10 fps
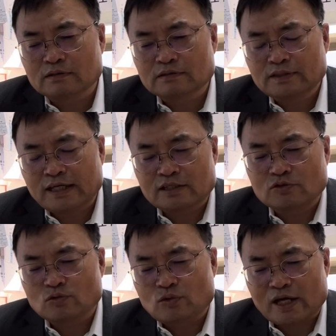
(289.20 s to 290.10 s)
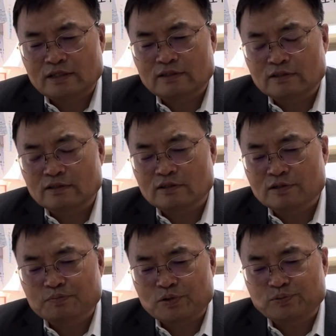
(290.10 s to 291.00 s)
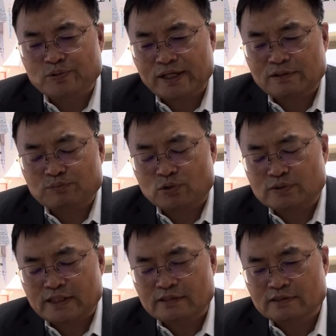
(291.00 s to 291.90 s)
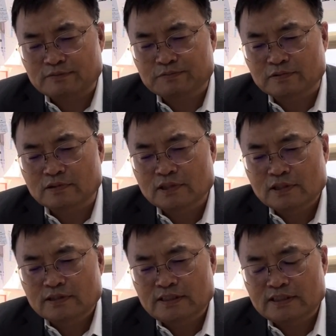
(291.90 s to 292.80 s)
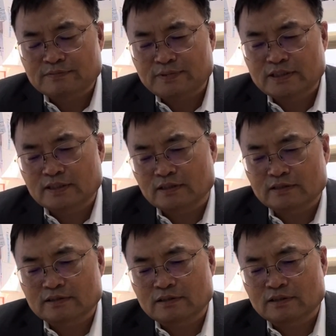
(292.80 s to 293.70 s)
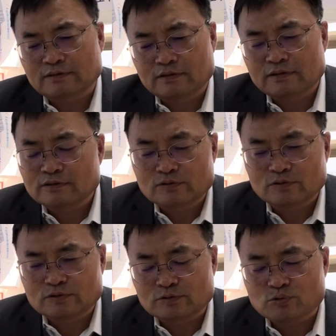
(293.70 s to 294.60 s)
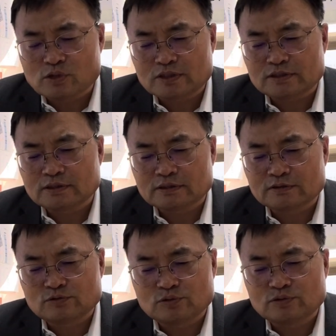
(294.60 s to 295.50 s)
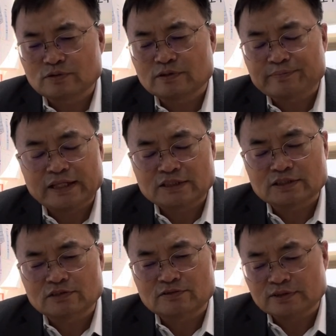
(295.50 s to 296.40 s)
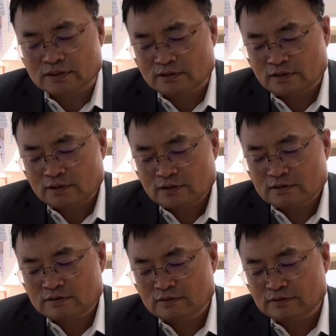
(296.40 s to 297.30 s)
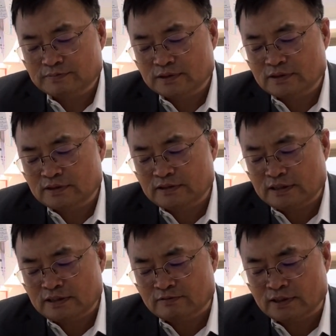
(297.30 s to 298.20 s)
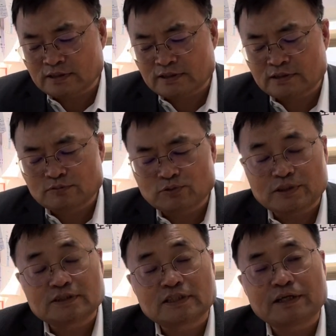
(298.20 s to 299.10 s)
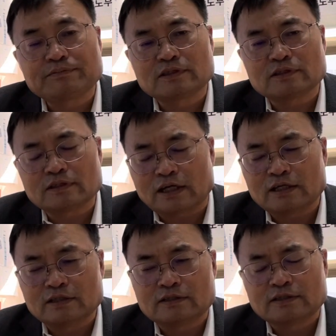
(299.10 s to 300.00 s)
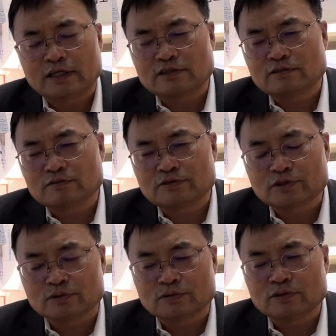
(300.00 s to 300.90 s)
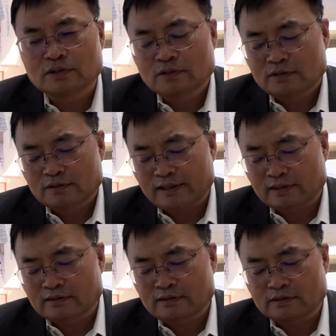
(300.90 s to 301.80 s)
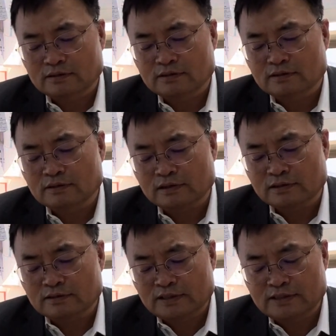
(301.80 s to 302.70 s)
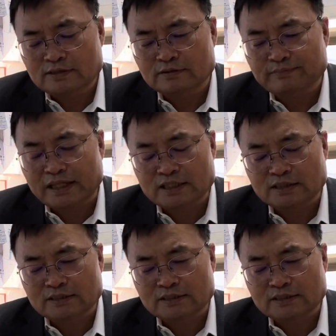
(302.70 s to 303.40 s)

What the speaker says: take a right appropriate process for dismissing those workers due to the managerial reason. So, but this one is the first chapter I tried to show that this managerial